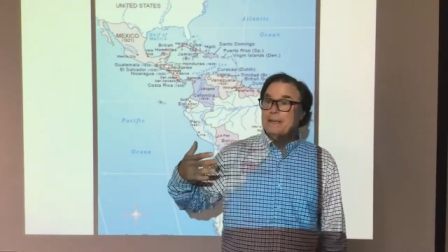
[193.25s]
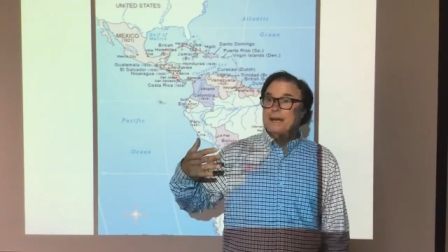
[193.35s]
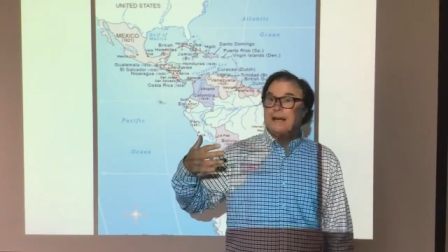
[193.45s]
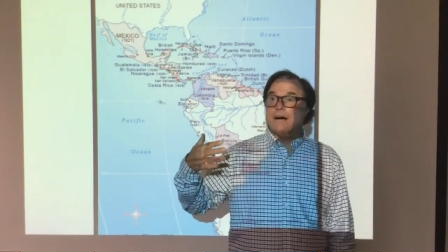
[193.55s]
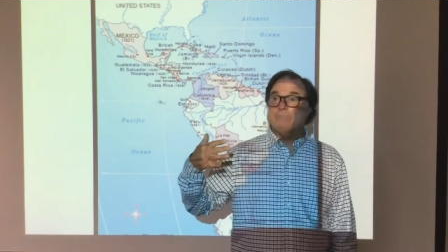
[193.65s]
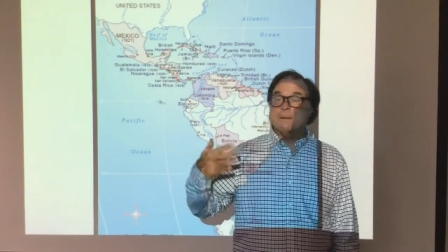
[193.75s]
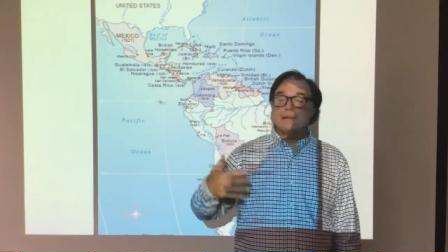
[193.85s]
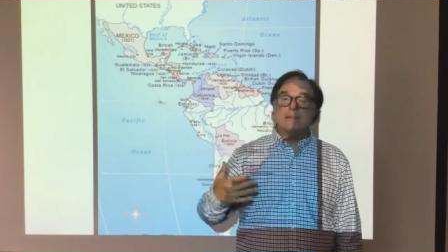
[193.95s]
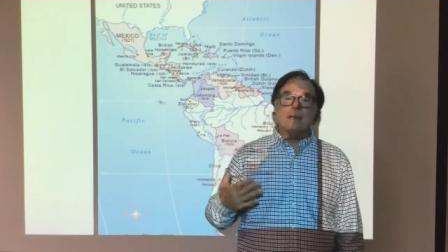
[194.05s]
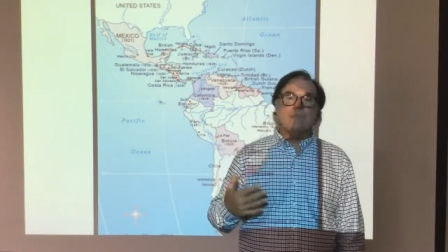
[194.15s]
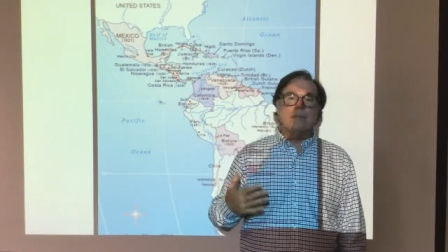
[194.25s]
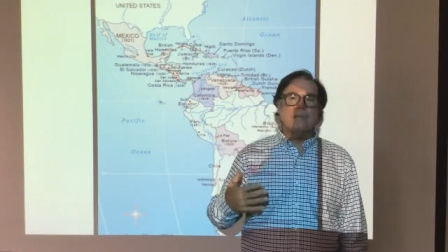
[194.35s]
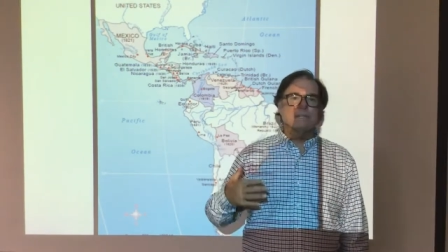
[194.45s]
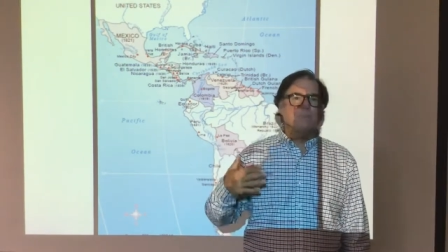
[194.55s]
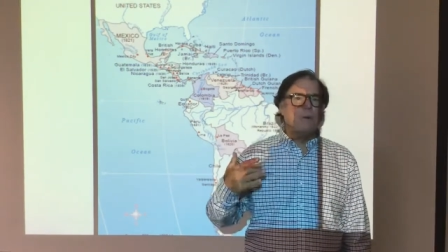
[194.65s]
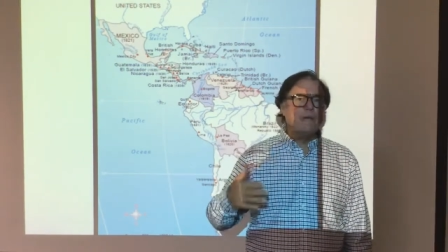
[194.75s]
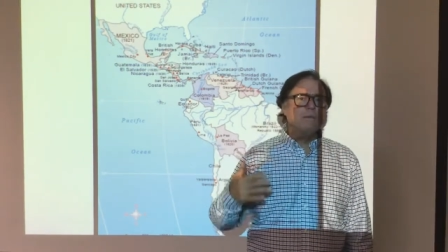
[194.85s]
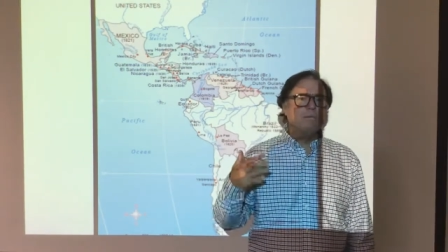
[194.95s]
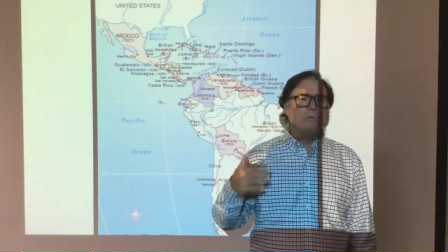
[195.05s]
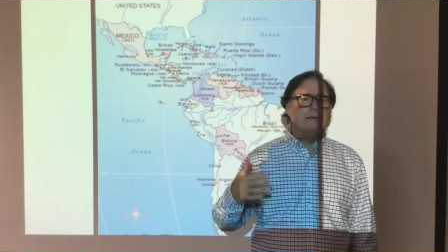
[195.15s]
Uh, but on the other hand, is
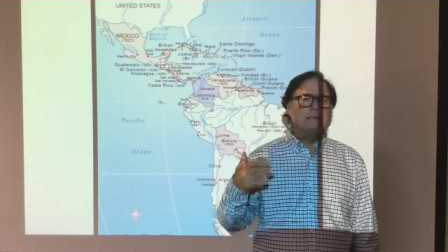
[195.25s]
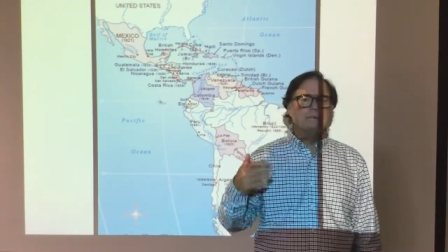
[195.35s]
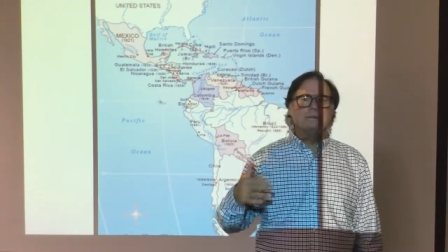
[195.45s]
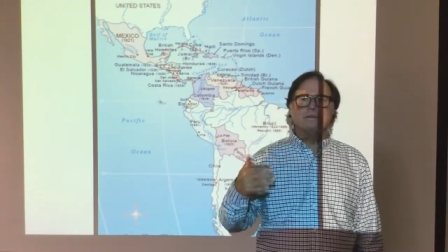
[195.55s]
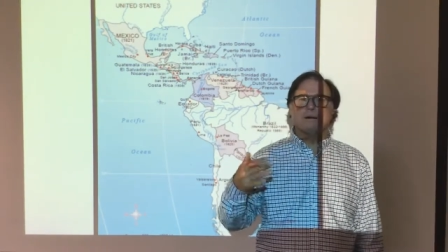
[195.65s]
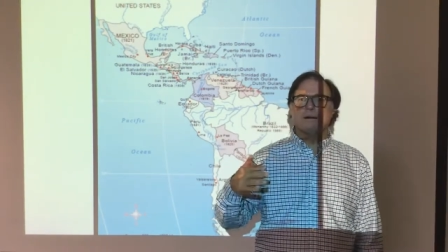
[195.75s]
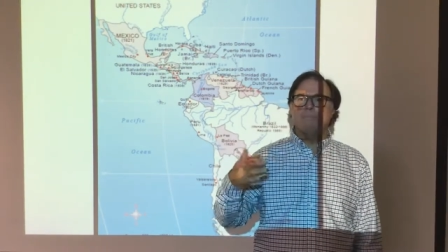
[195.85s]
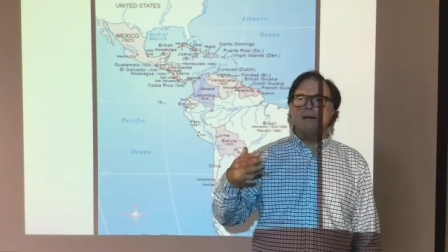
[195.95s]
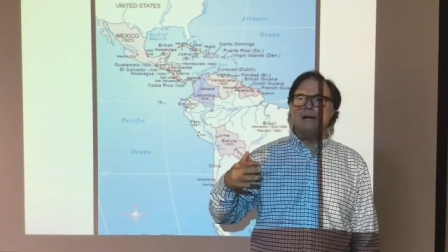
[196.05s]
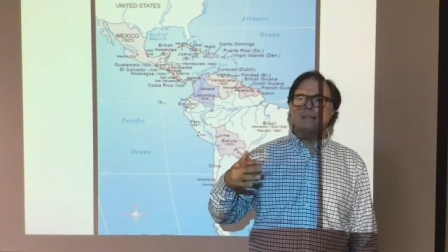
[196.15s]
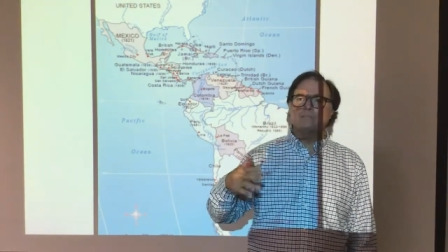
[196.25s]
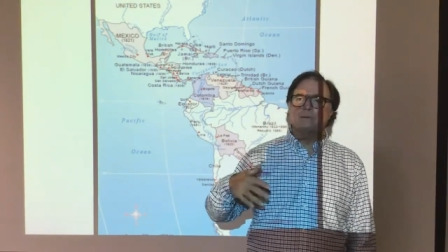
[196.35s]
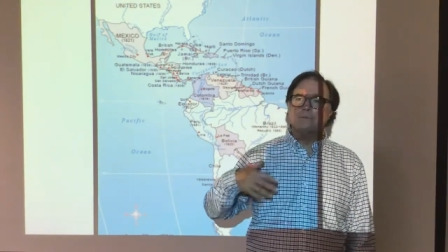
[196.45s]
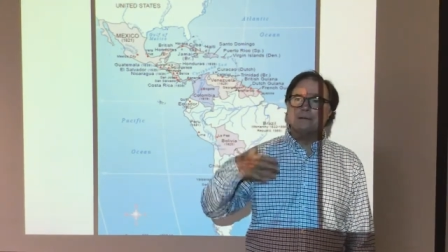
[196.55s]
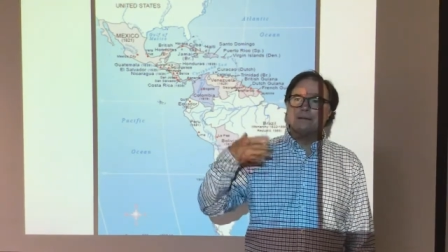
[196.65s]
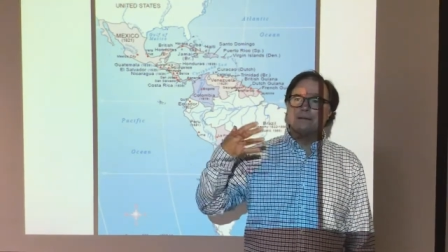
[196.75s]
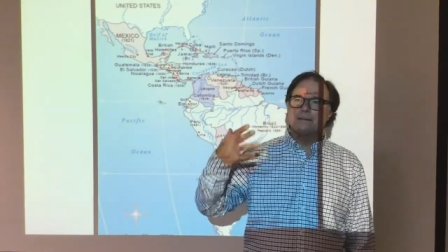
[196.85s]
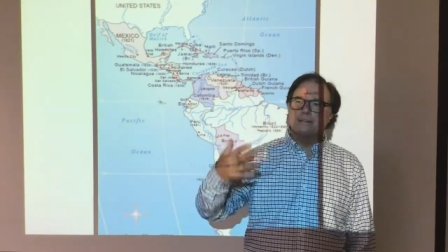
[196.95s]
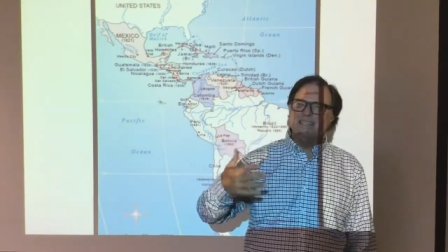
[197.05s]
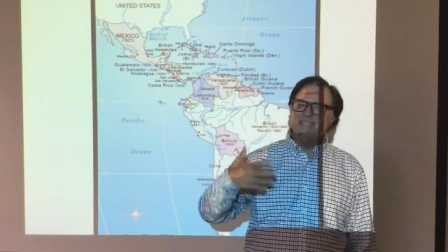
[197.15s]
when we do our best, when we are
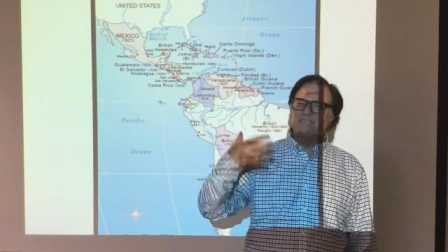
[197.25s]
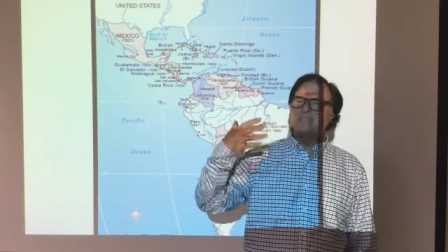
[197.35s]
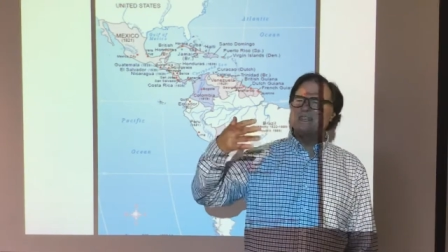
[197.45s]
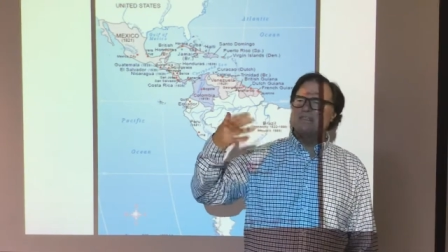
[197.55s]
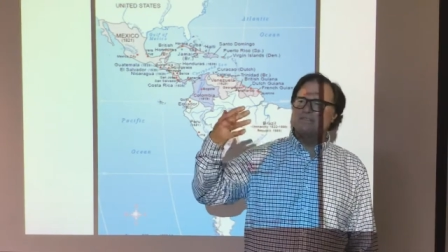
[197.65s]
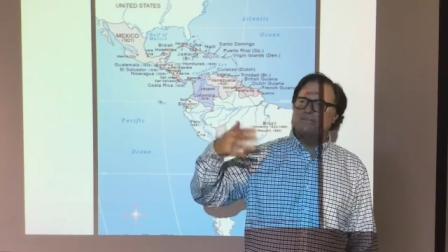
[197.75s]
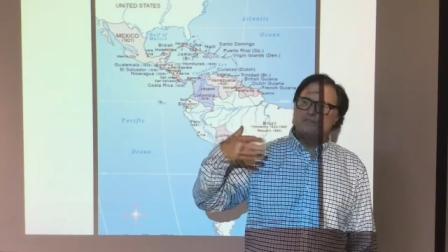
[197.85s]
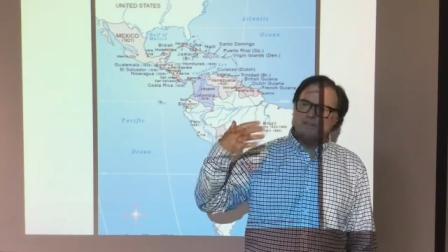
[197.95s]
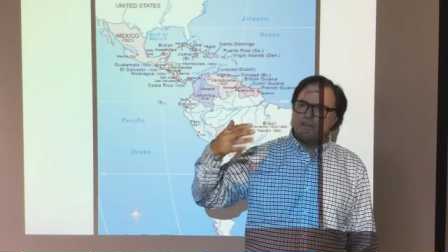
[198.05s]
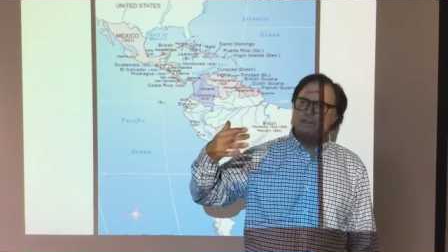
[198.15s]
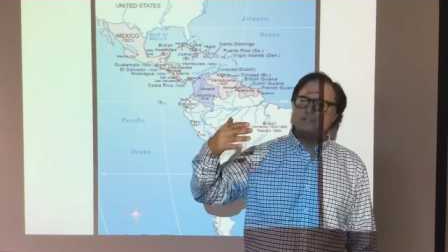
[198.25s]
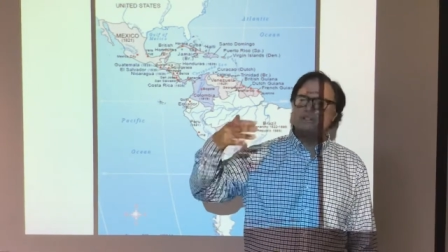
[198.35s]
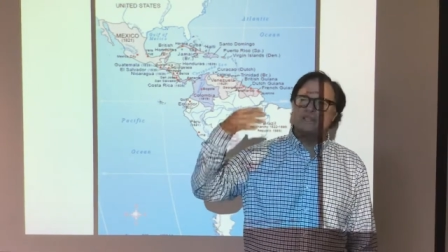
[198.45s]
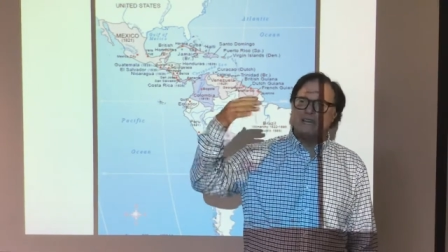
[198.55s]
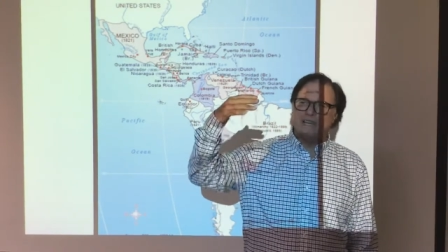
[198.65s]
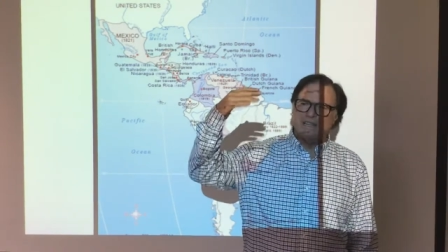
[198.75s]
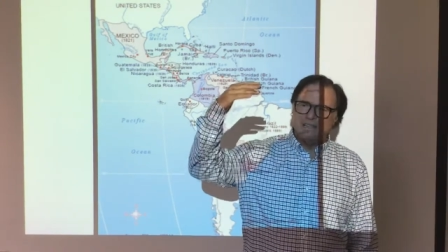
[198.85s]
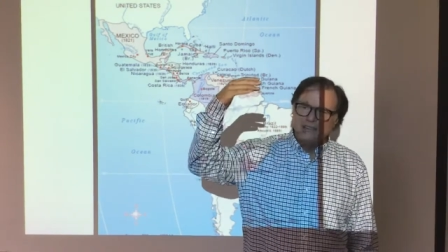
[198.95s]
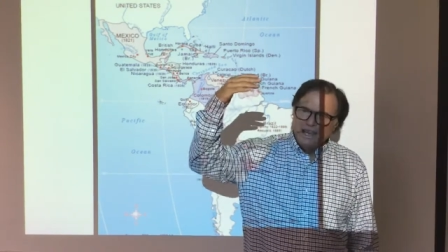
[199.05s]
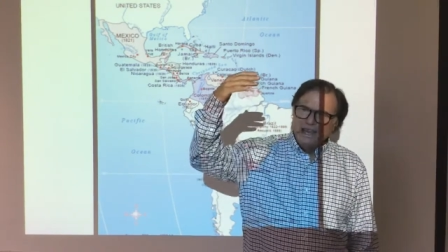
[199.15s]
interested in flourishing and
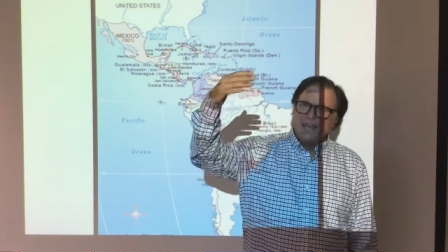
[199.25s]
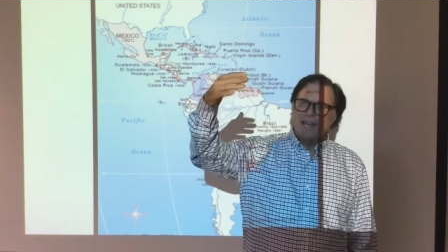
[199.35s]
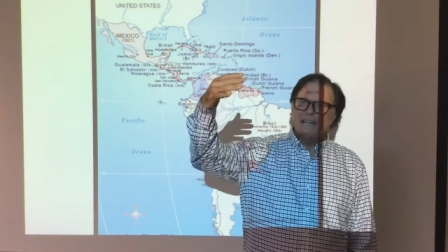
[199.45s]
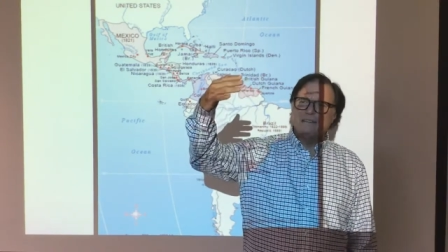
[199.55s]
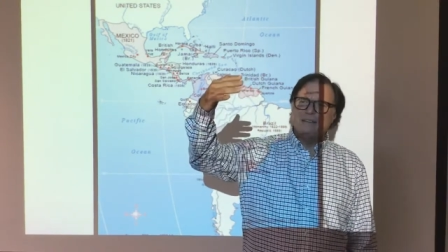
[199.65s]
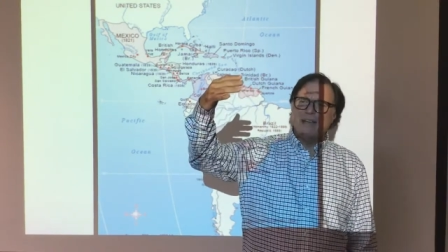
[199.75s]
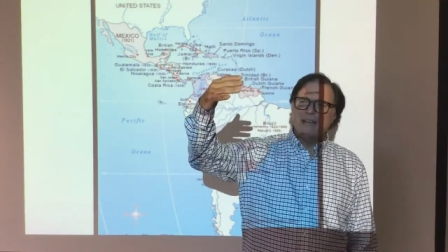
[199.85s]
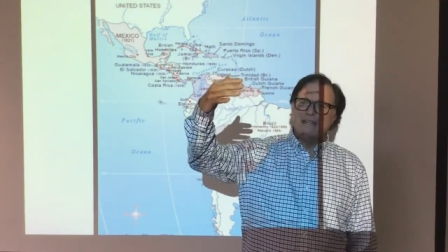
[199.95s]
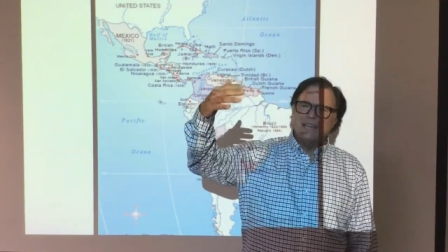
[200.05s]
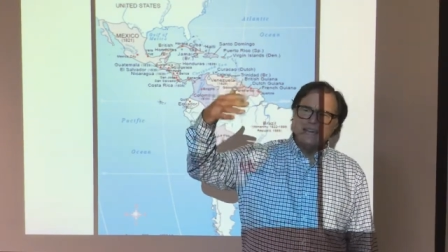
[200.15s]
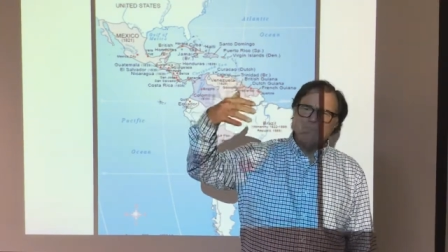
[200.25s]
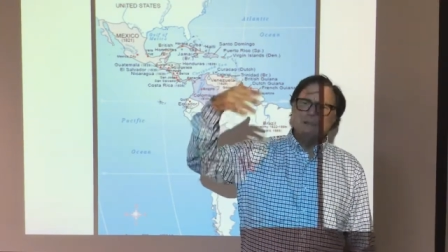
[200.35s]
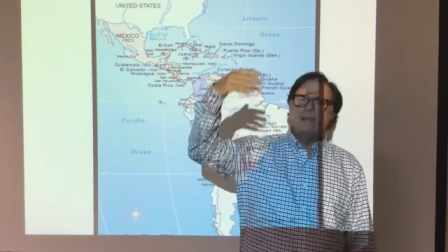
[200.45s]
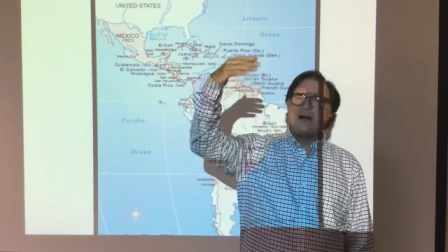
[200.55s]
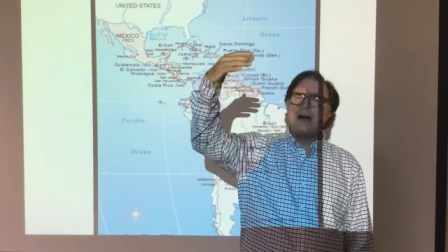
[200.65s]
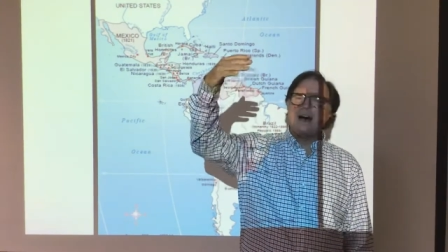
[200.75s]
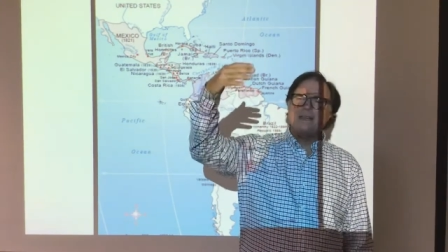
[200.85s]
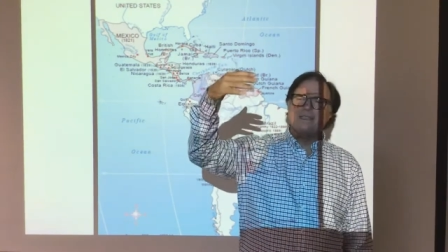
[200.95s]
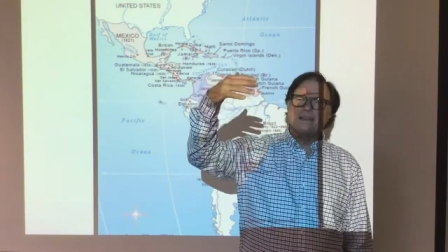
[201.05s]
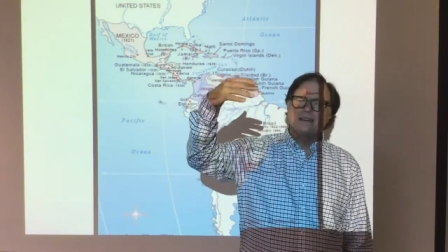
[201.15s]
and and getting
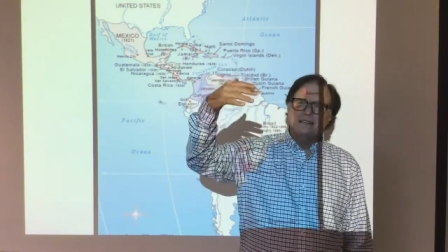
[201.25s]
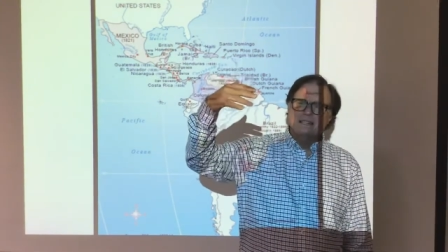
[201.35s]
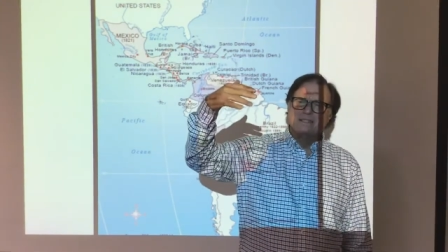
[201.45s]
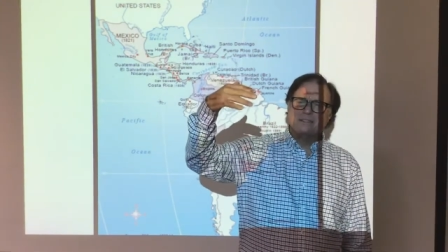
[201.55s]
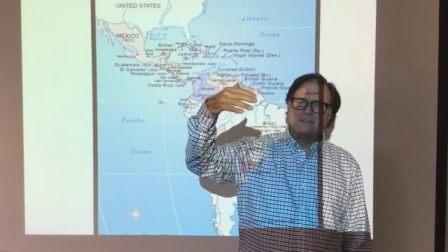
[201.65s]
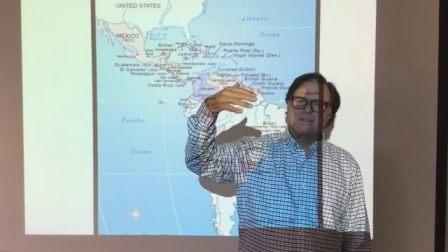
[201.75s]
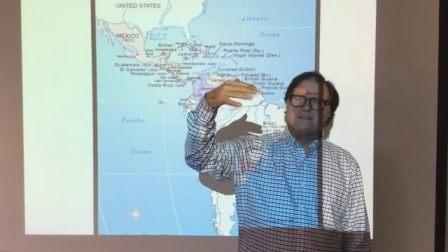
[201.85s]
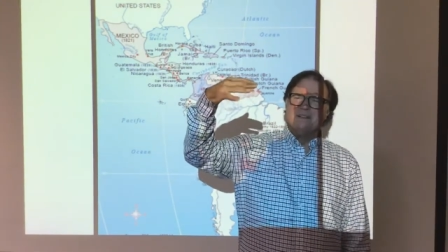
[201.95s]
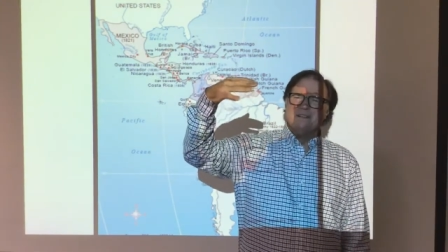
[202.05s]
beyond the the sort of